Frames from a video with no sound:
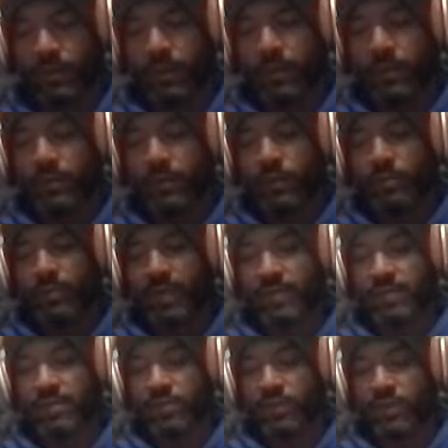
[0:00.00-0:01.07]
The old man
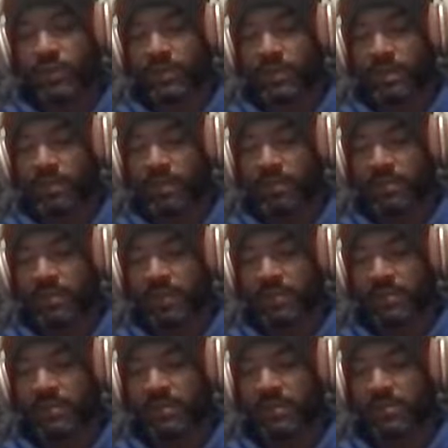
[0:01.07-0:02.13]
squinted up at me,
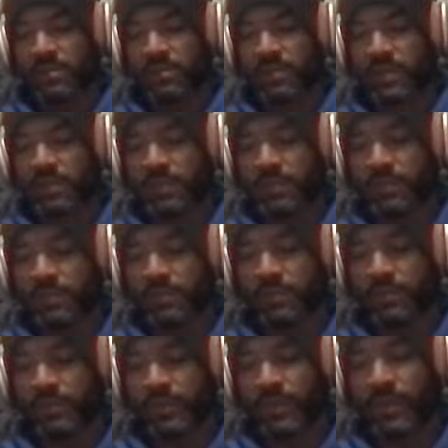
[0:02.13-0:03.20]
still skeptical.
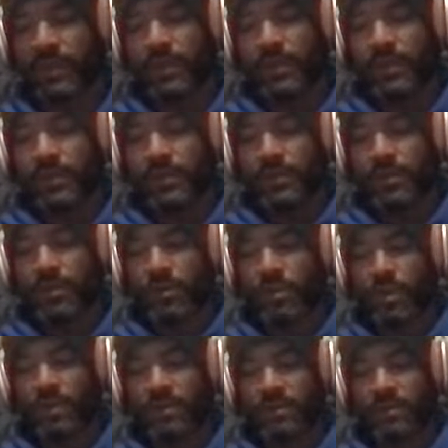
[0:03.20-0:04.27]
"You don't
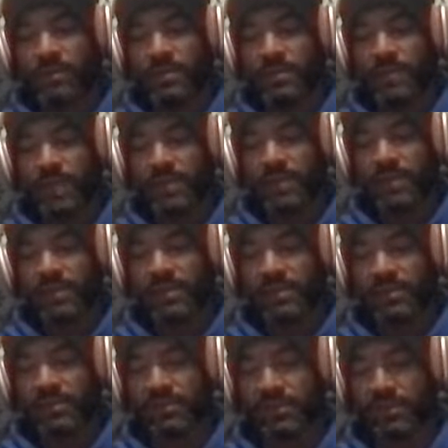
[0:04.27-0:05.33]
want to see my
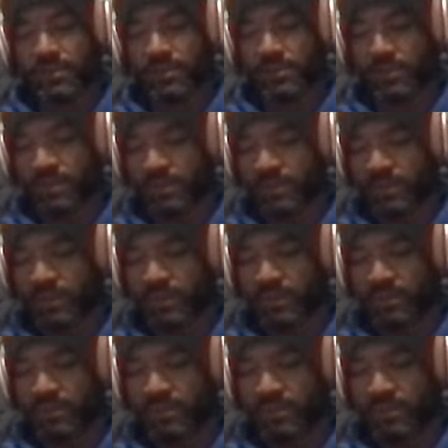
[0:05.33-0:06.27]
license first or something?"